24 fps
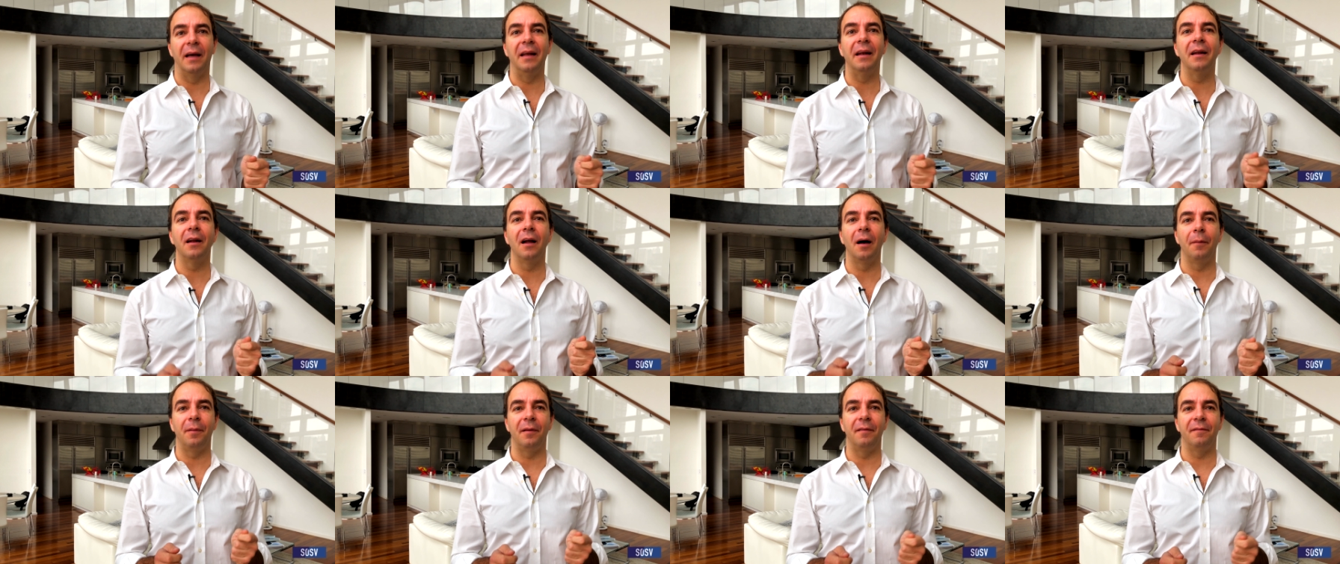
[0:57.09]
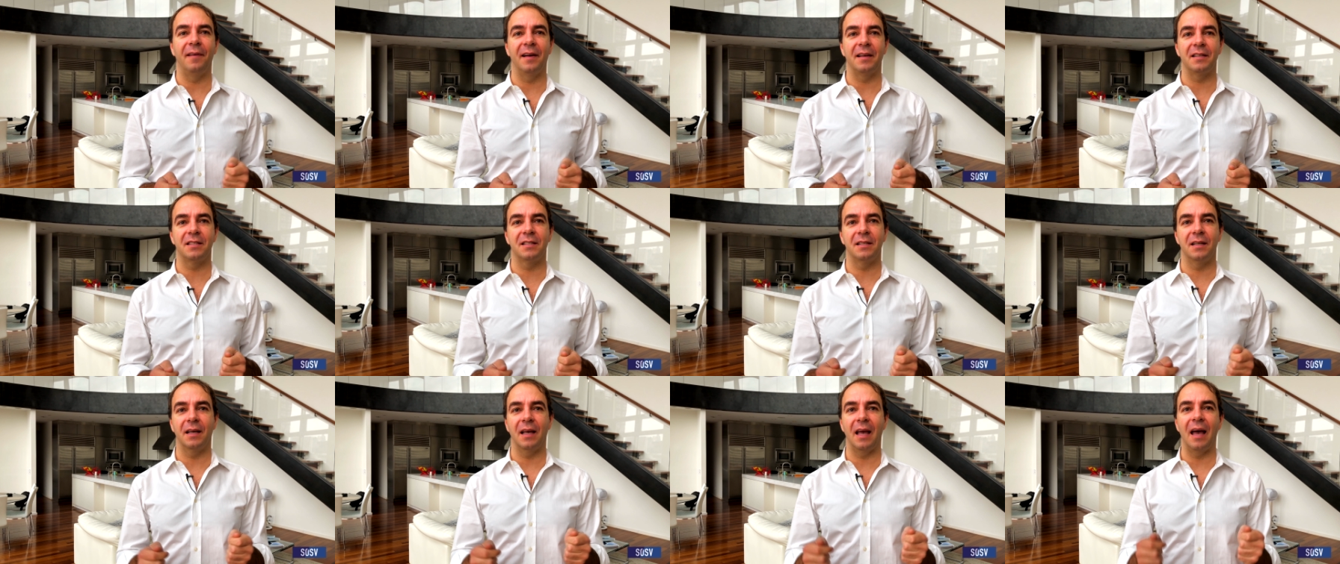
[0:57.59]
I ended up
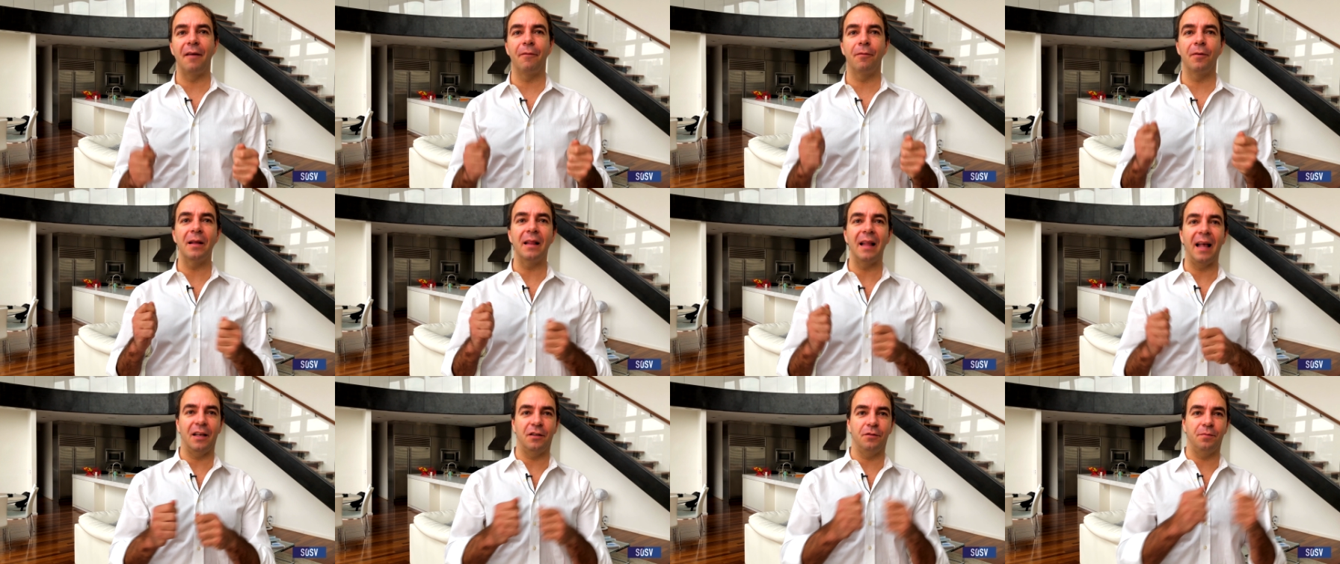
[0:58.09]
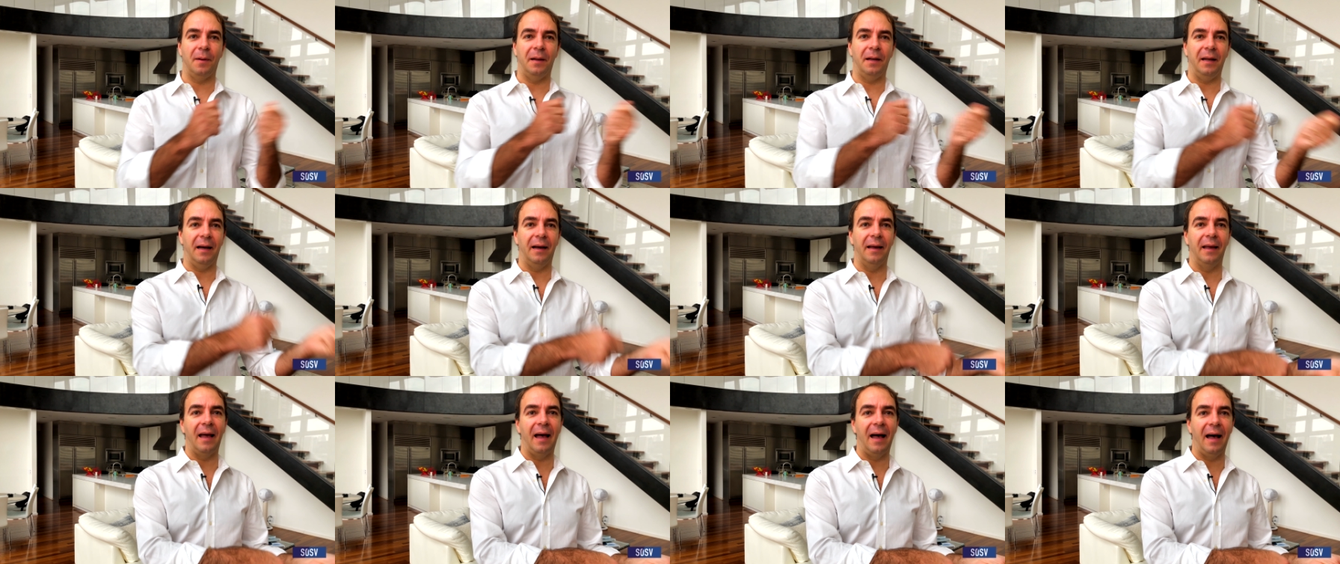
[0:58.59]
investing every last
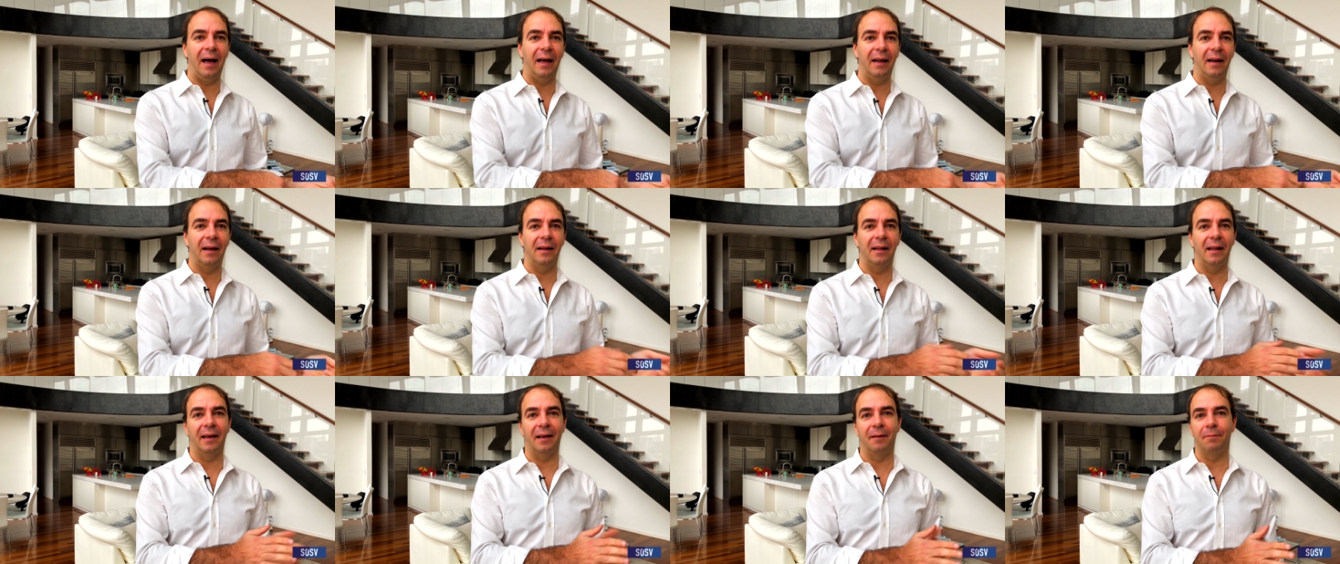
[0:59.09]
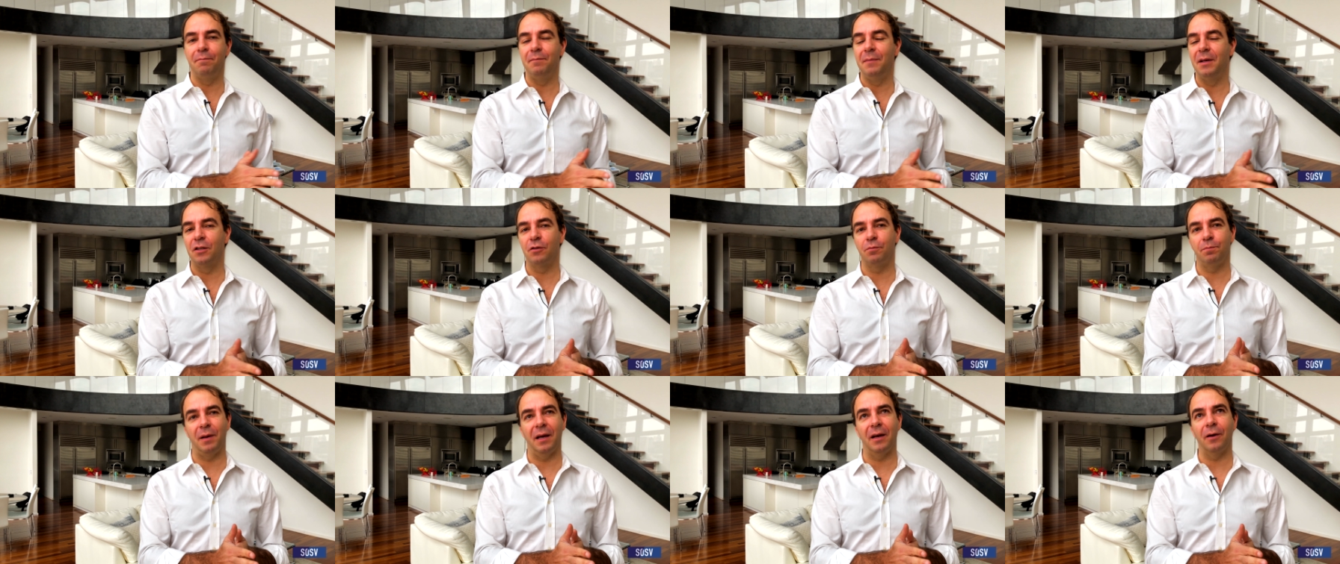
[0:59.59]
penny I had. I like
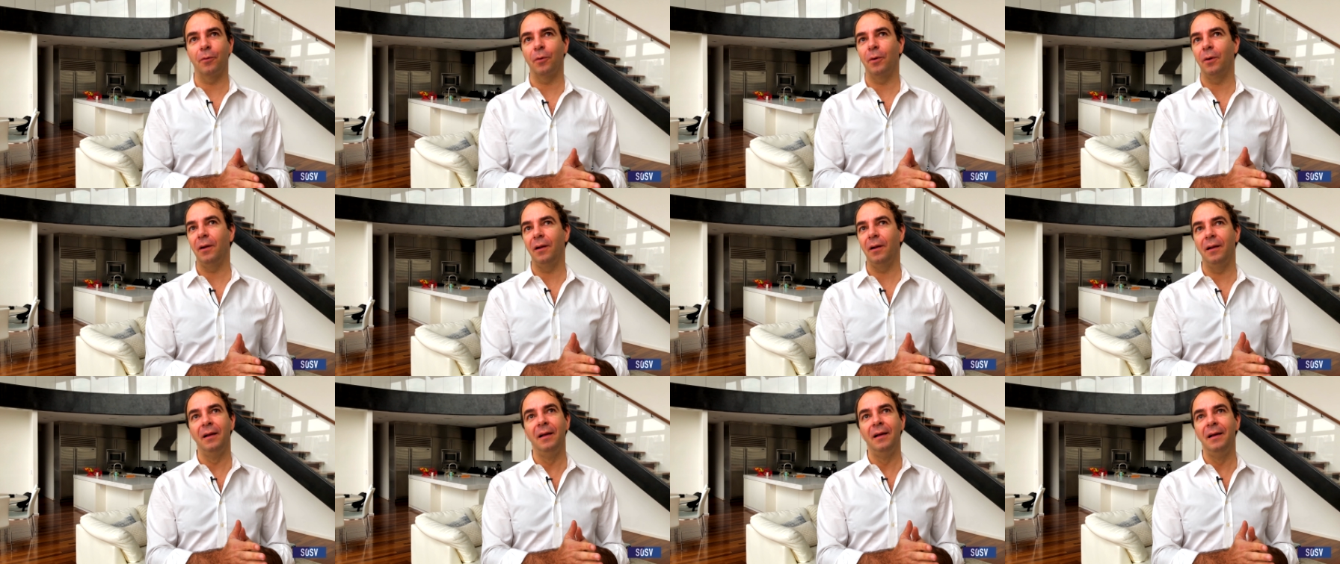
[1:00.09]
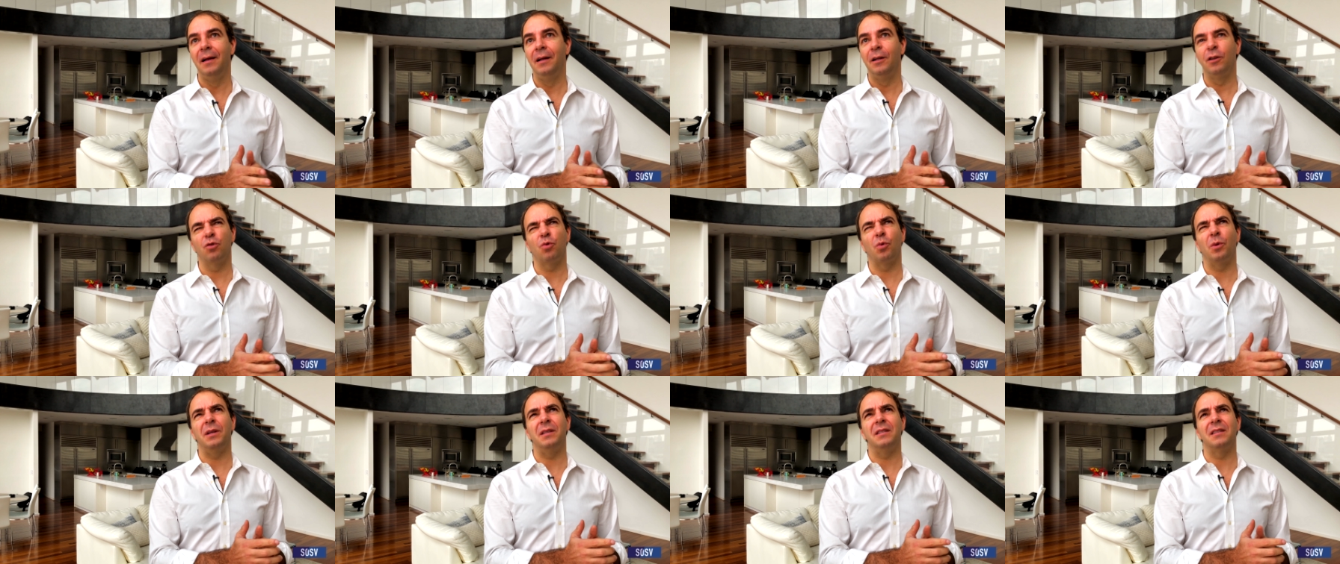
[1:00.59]
missed payroll
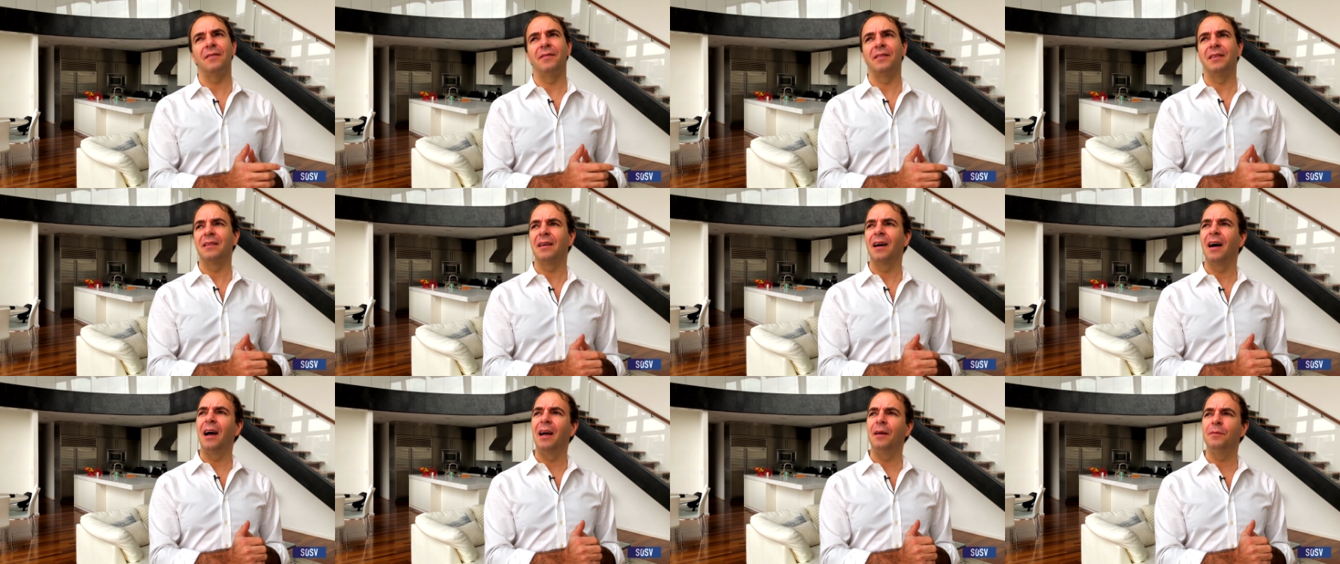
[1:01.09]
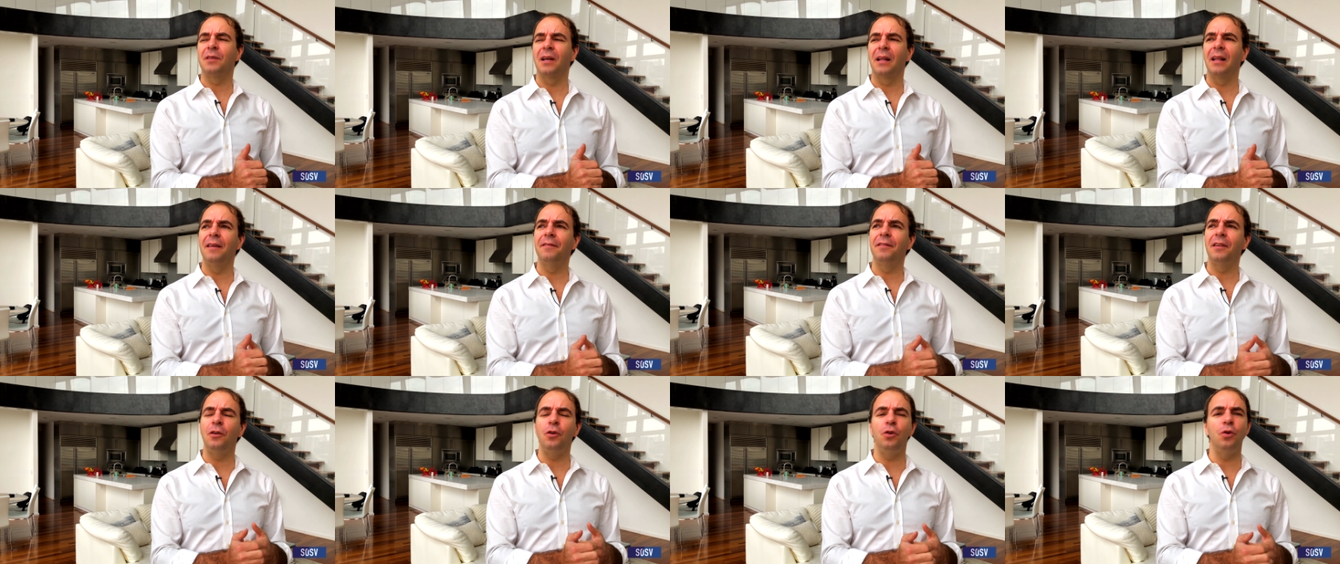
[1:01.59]
twenty-seven times. I
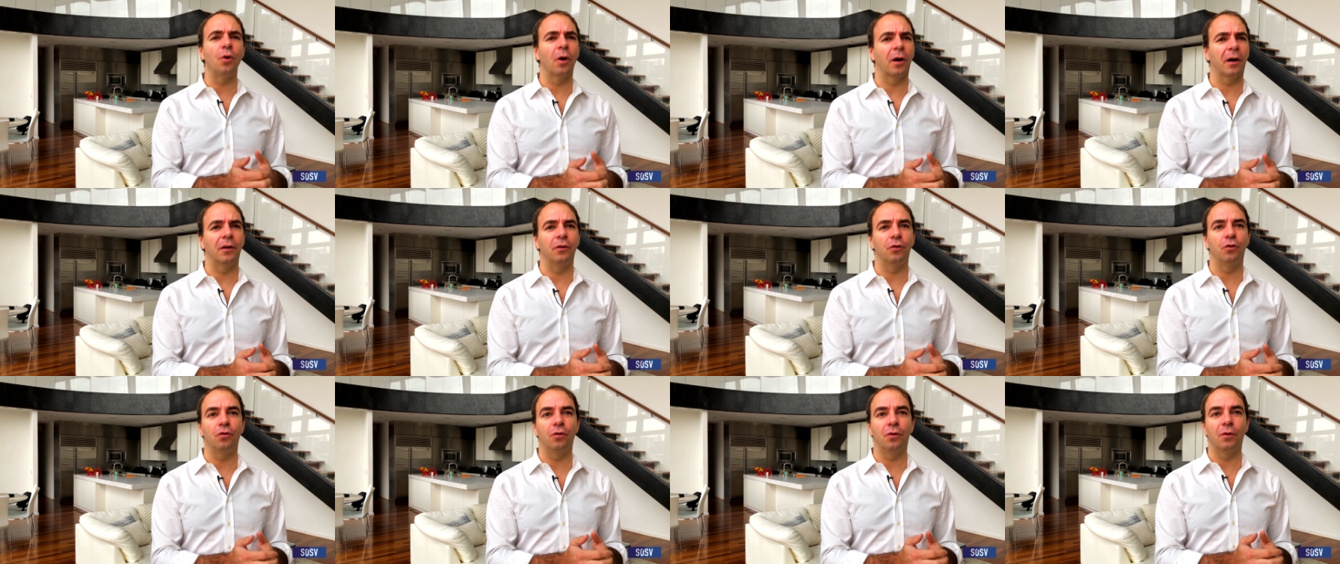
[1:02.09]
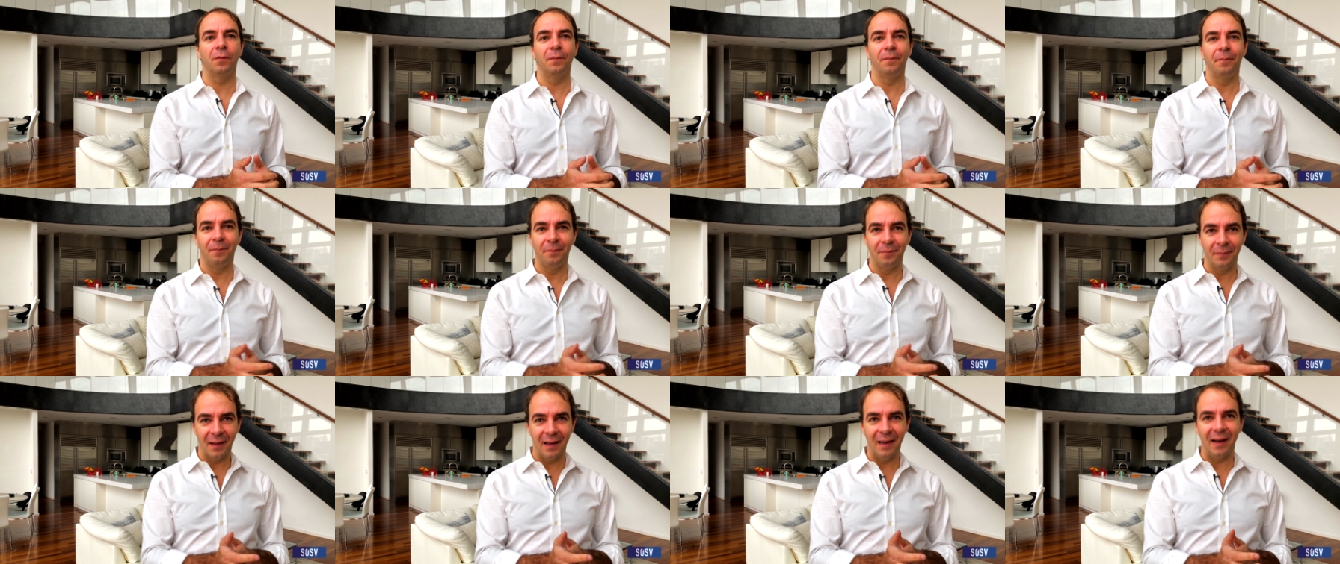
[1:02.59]
lived in New York. You're
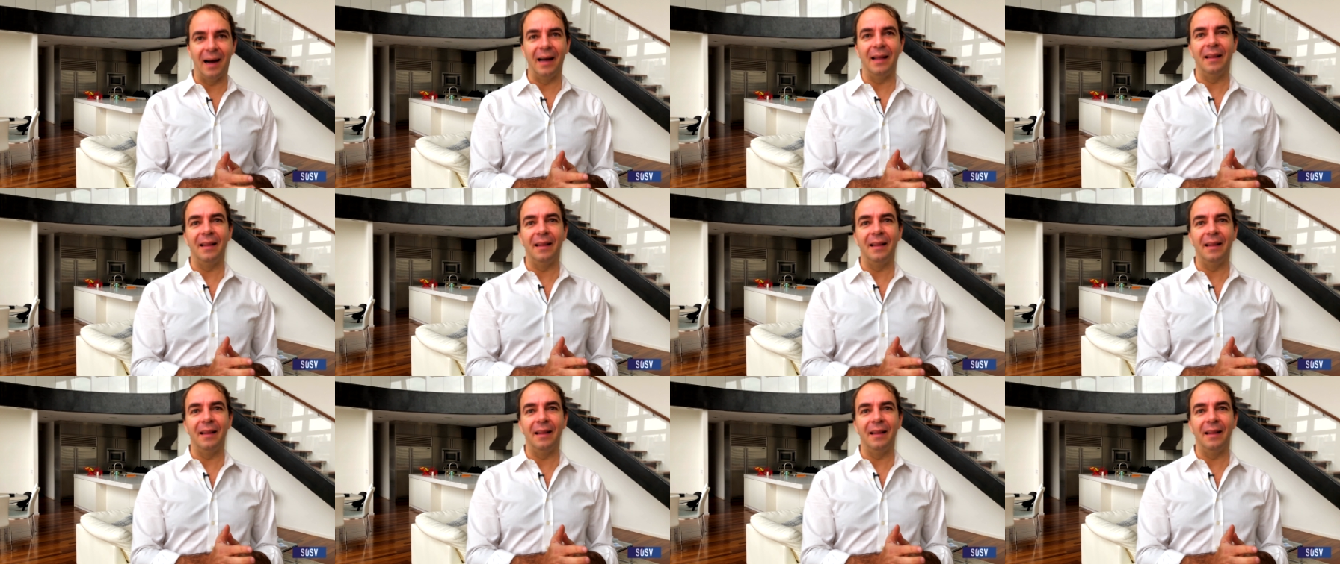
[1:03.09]
kidding.